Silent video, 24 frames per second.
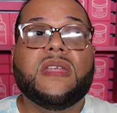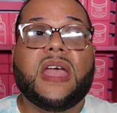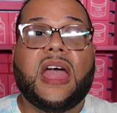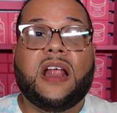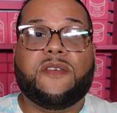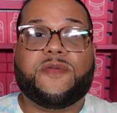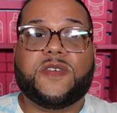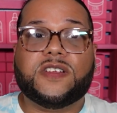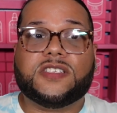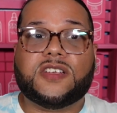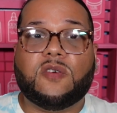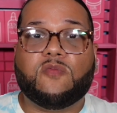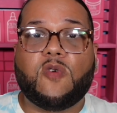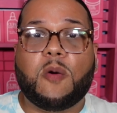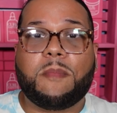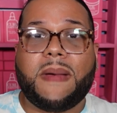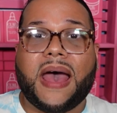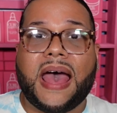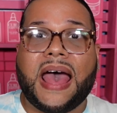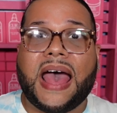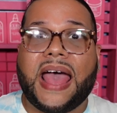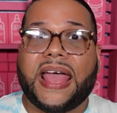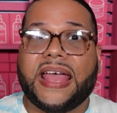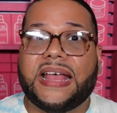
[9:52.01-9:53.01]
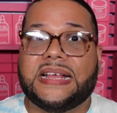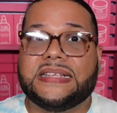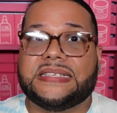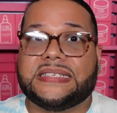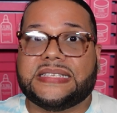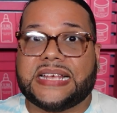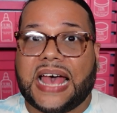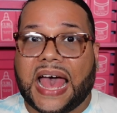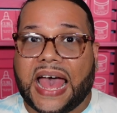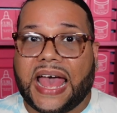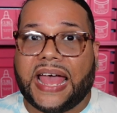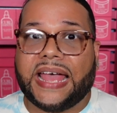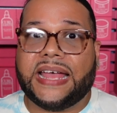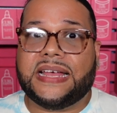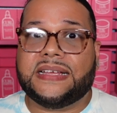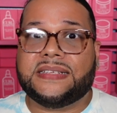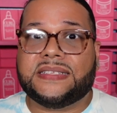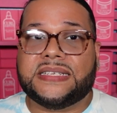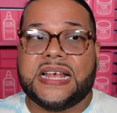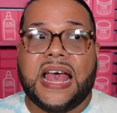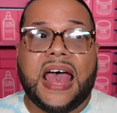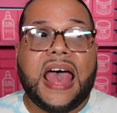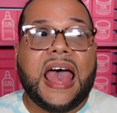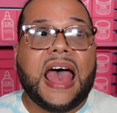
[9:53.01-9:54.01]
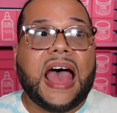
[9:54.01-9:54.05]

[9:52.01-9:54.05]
And for someone my height and size,